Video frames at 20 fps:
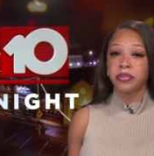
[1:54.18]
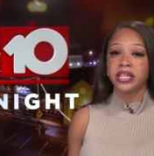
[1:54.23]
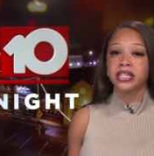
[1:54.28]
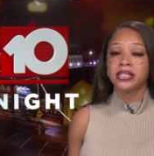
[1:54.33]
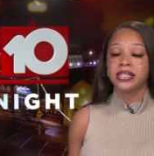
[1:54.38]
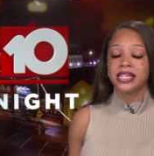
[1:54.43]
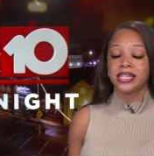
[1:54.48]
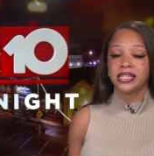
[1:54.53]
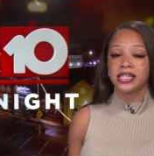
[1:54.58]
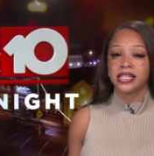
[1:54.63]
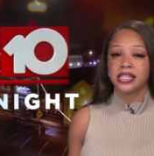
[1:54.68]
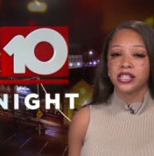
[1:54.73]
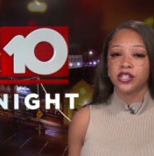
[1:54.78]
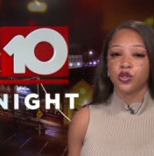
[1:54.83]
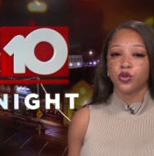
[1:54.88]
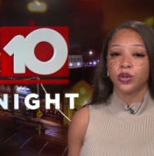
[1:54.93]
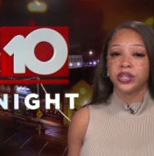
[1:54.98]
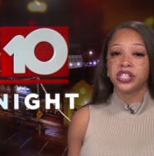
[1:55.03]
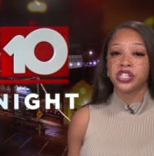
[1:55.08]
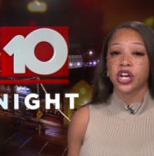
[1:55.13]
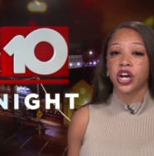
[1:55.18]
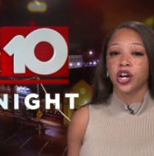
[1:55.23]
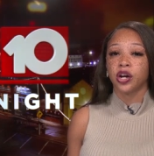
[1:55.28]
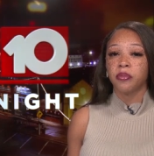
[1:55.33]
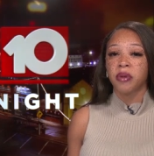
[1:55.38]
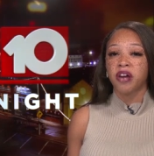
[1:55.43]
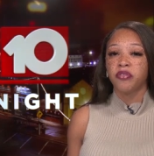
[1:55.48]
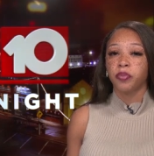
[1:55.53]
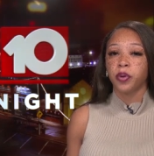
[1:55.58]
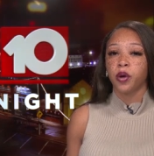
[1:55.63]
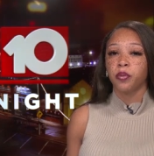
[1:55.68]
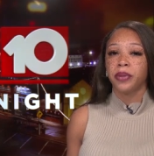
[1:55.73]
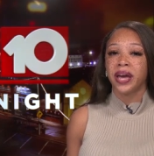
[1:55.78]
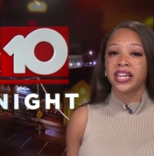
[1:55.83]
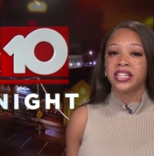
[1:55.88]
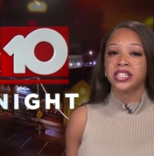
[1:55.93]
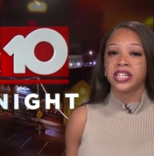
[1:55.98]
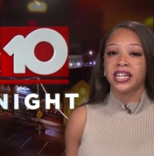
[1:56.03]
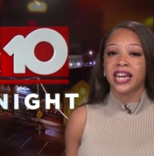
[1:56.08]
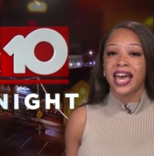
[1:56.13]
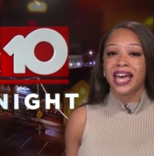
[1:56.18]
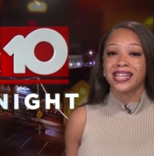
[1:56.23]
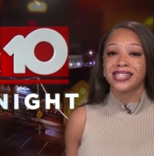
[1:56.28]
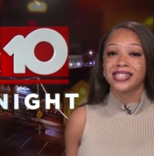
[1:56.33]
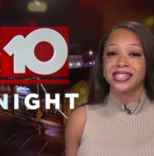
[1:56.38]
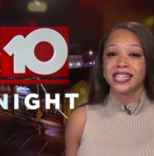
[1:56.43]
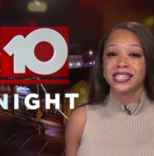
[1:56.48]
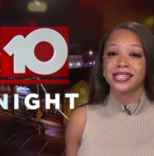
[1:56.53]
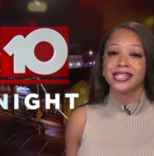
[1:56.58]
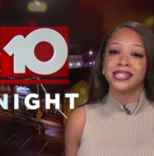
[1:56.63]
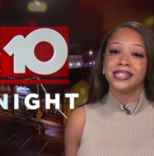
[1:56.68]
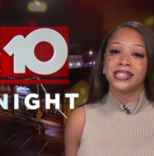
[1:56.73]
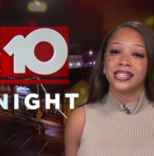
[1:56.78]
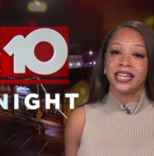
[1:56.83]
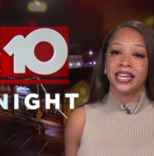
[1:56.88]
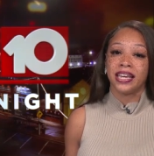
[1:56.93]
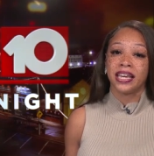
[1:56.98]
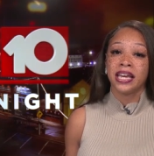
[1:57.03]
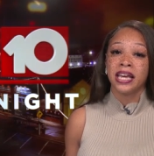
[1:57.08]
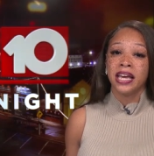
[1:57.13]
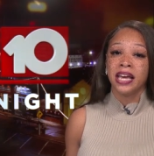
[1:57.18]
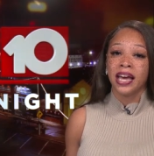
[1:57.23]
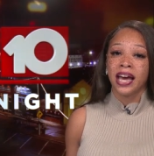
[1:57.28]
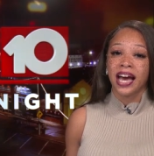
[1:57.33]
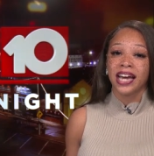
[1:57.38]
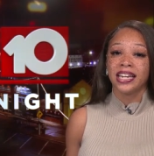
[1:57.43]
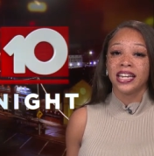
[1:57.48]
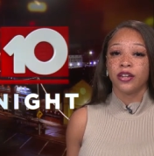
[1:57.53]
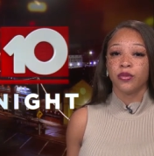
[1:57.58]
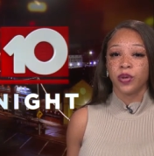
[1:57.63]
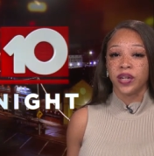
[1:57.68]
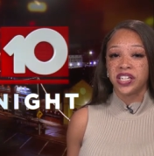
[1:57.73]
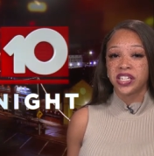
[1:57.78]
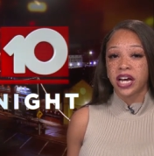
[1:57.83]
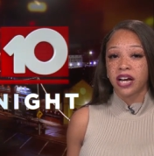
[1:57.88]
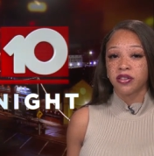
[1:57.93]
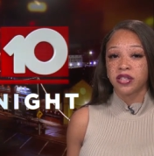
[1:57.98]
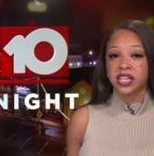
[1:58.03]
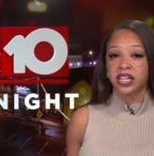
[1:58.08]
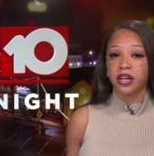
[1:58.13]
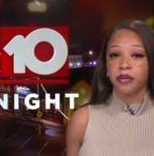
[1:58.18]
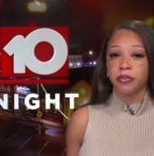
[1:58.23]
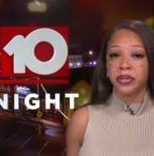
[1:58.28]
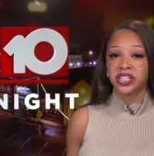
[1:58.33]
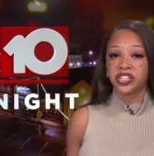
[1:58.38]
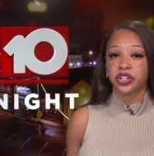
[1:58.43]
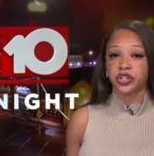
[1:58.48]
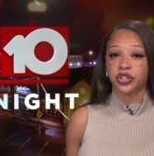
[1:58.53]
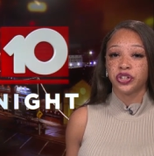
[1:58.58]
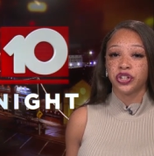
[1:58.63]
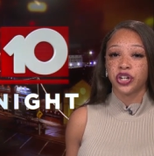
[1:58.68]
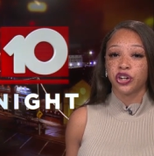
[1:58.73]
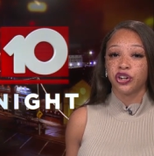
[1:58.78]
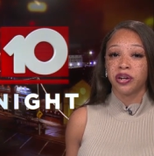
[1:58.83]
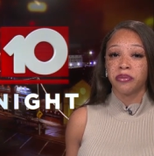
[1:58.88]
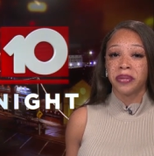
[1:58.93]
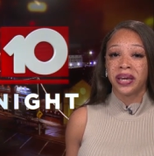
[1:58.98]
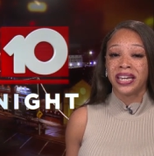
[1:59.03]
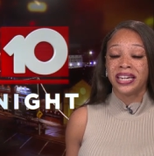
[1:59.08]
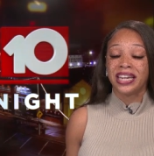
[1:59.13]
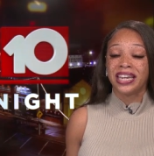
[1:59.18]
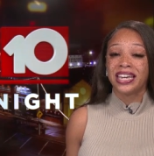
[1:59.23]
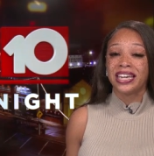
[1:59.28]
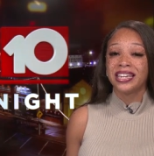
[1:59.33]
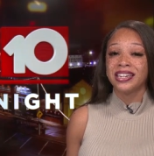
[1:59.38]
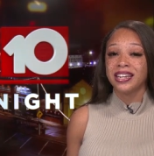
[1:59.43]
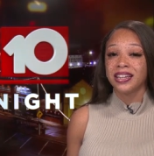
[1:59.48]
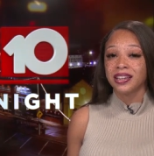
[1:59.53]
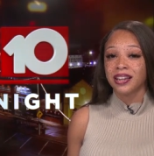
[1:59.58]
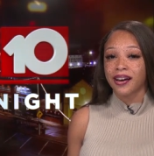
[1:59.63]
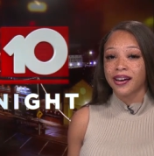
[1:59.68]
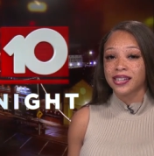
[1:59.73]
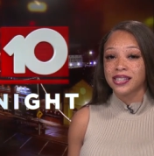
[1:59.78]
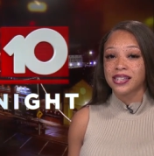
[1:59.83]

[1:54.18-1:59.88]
sentenced to a term of probation at sentencing. I did reach out to Commissioner Durham and he declined to